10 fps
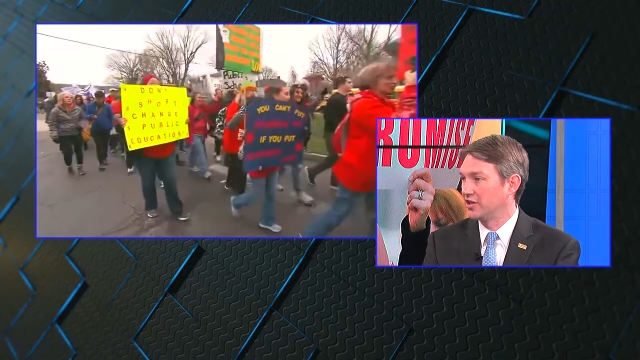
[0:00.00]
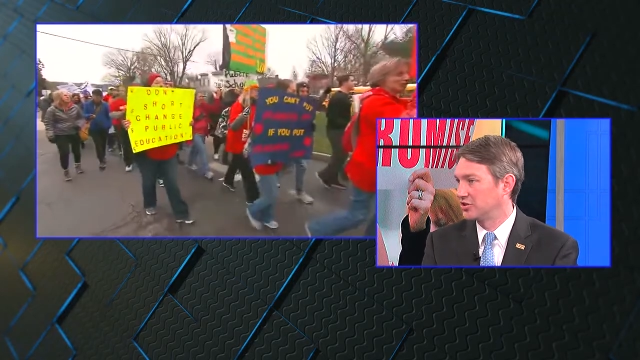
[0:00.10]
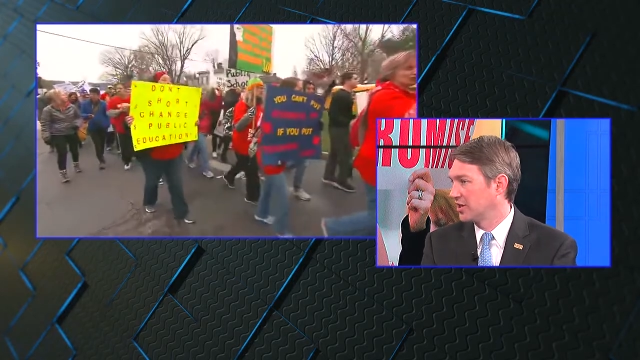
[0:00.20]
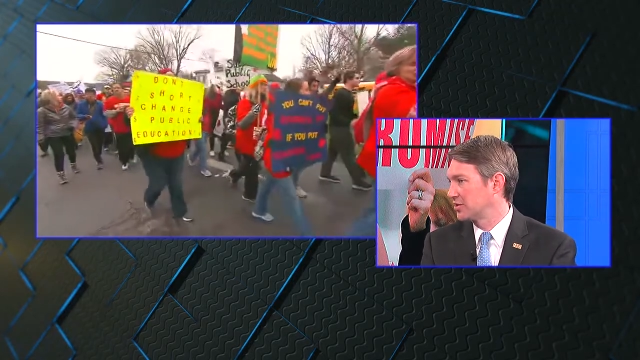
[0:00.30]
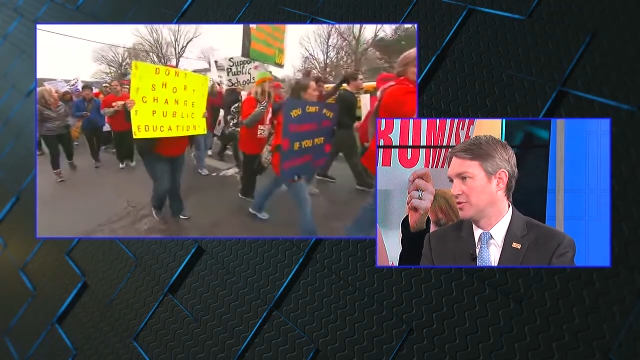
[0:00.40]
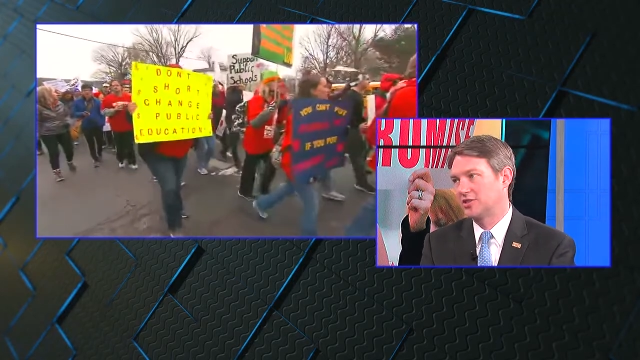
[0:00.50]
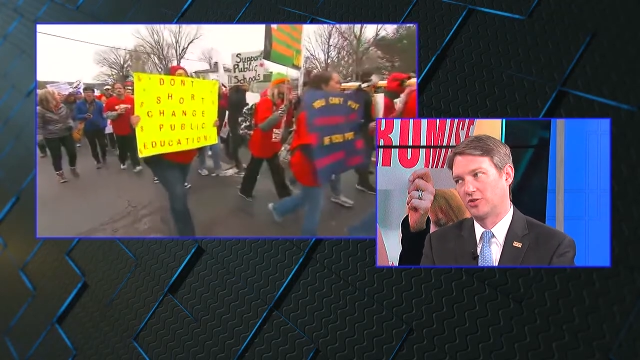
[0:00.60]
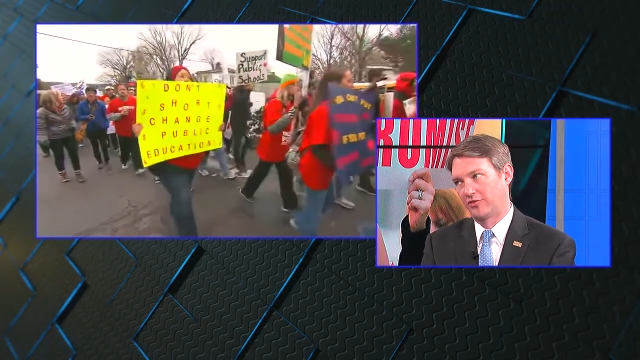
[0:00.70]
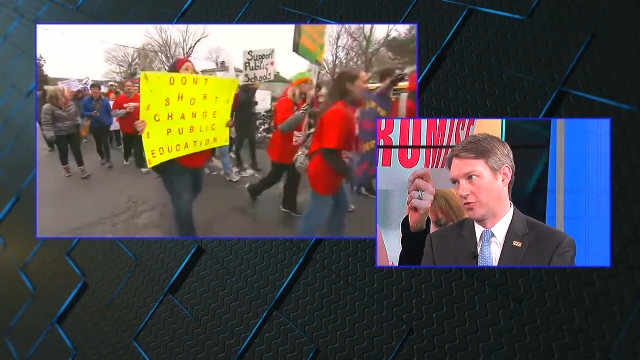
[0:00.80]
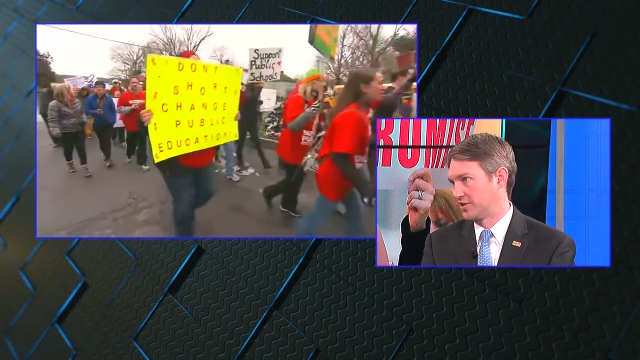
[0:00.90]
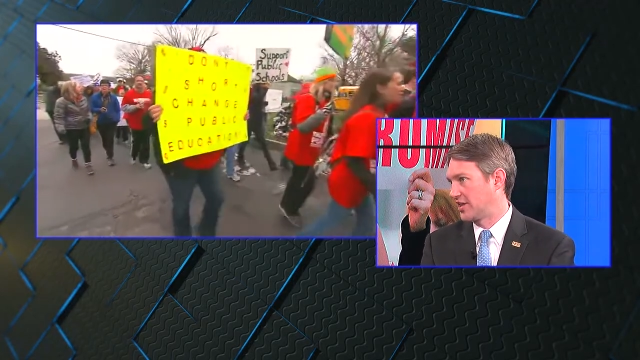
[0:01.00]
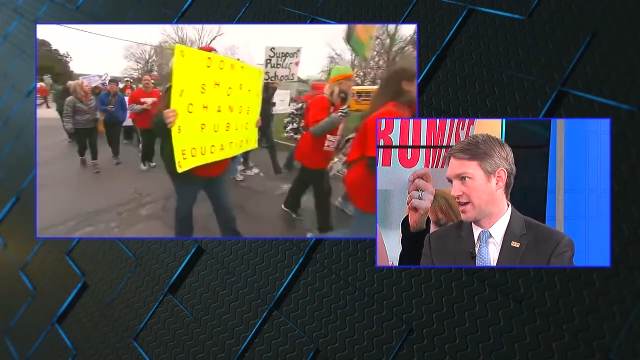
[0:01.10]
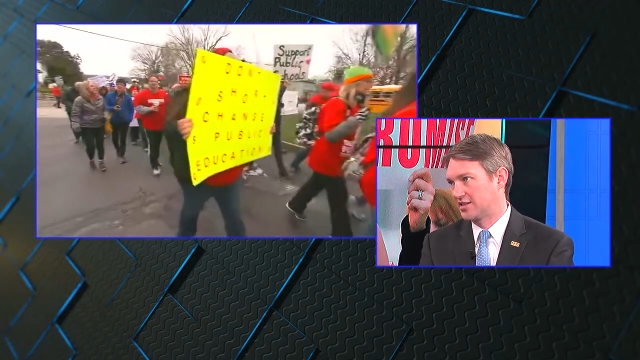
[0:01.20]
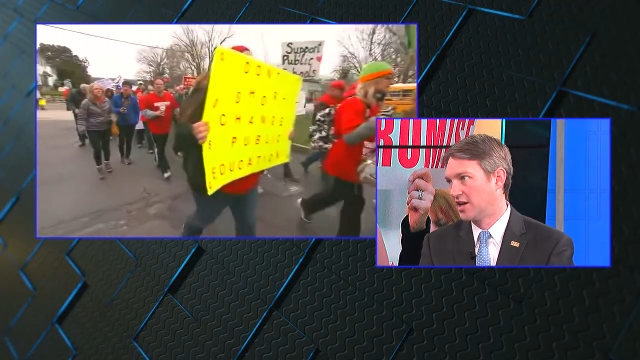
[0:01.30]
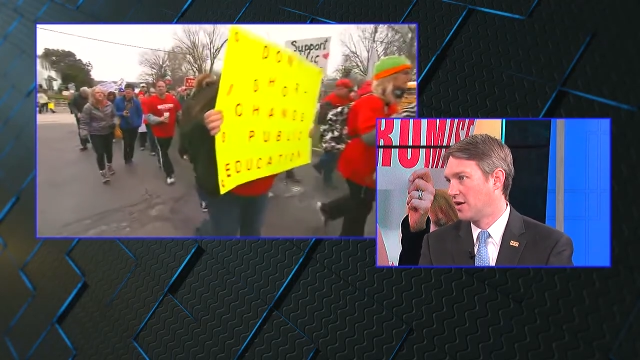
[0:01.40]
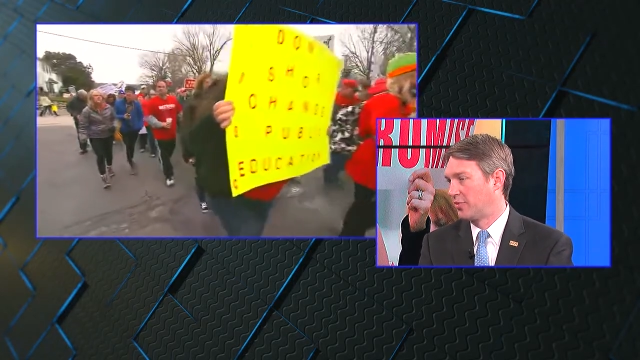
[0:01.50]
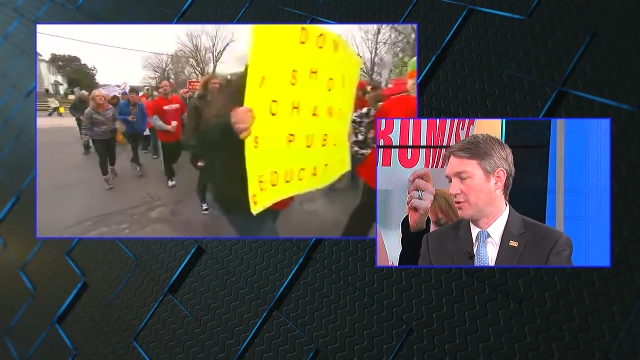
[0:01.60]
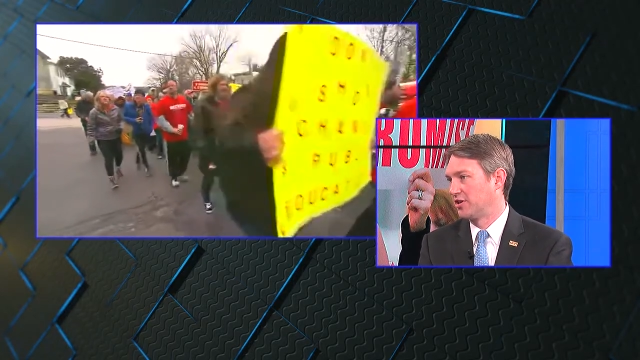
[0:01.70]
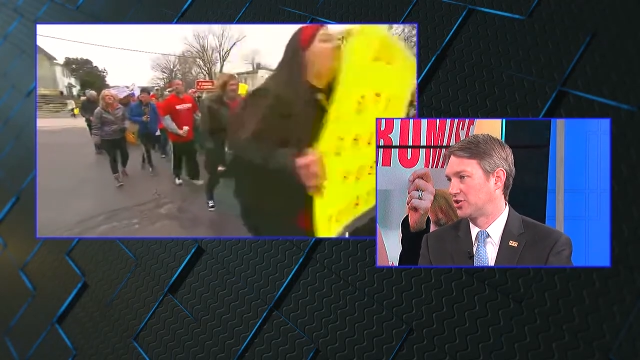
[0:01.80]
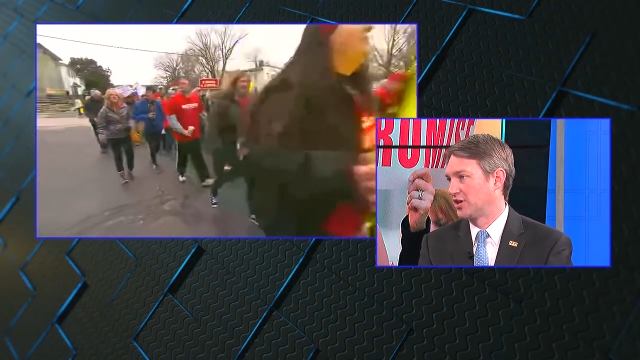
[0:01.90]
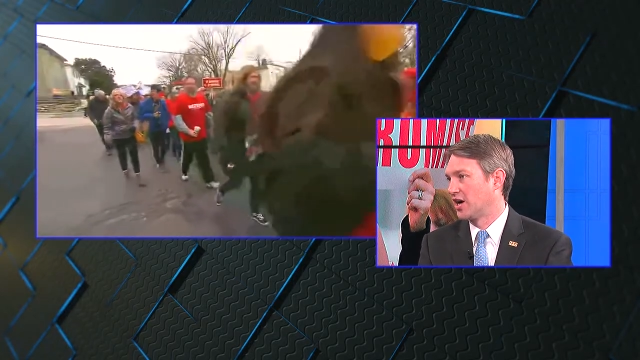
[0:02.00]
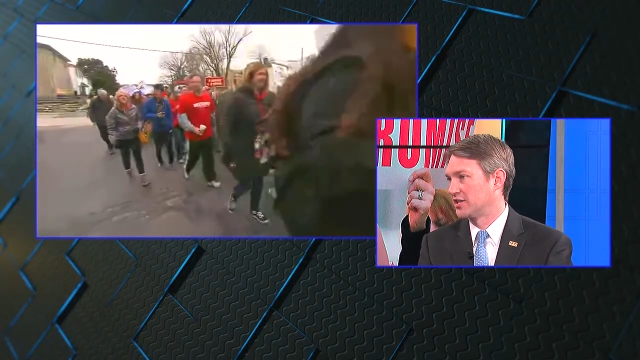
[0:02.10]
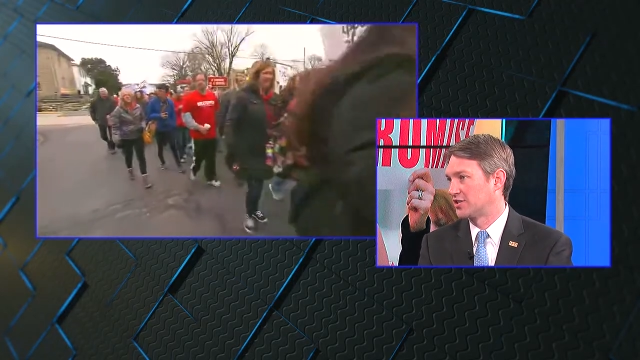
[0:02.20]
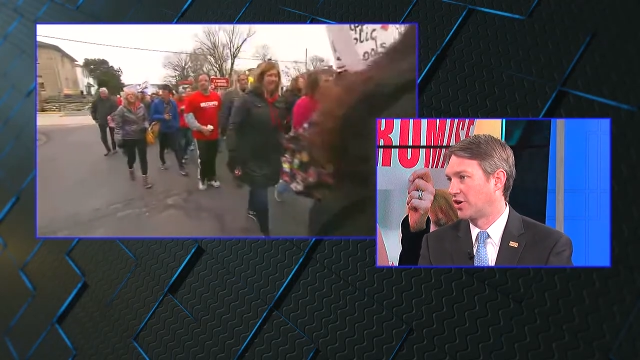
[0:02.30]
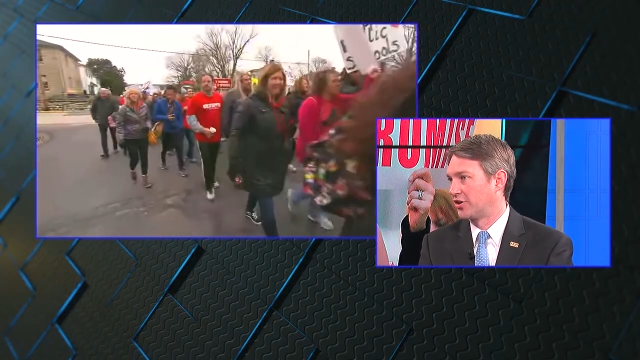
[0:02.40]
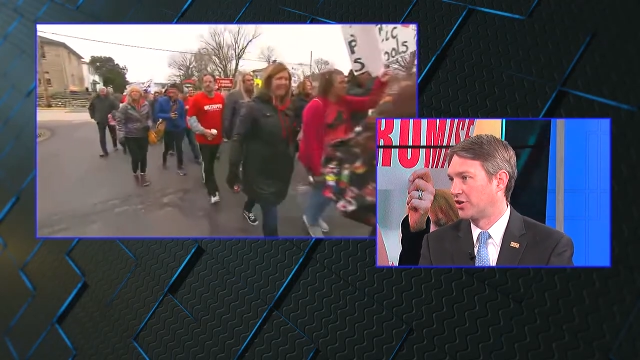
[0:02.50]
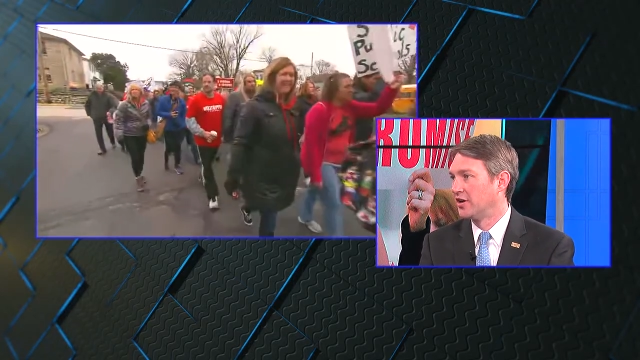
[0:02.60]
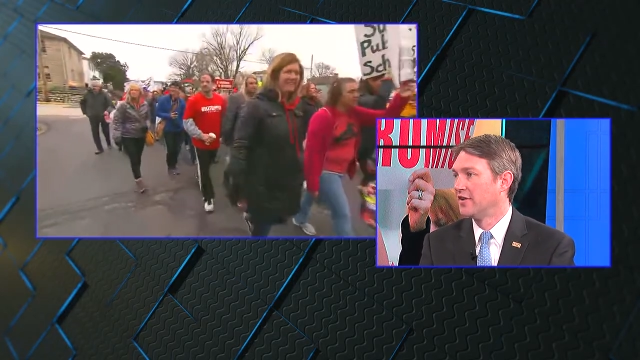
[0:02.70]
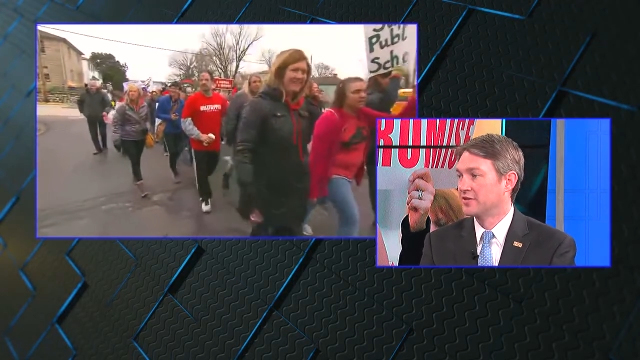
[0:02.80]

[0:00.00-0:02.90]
adjustment. So of course that's pretty much a non-starter.